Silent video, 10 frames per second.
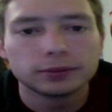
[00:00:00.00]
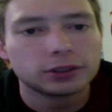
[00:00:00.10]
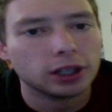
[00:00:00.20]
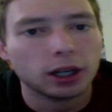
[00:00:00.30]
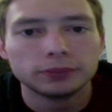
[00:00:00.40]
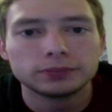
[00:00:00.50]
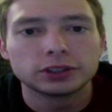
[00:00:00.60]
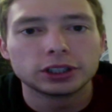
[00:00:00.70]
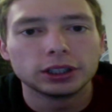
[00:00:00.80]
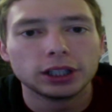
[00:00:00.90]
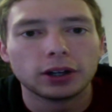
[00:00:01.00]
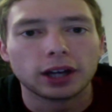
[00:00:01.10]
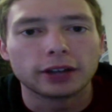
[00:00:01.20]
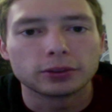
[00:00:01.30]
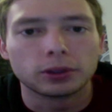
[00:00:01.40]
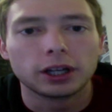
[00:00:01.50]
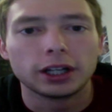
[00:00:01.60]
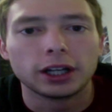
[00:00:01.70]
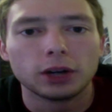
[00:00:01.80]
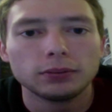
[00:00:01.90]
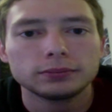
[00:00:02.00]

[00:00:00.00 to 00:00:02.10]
So it's good to go, guys. We're ready to go.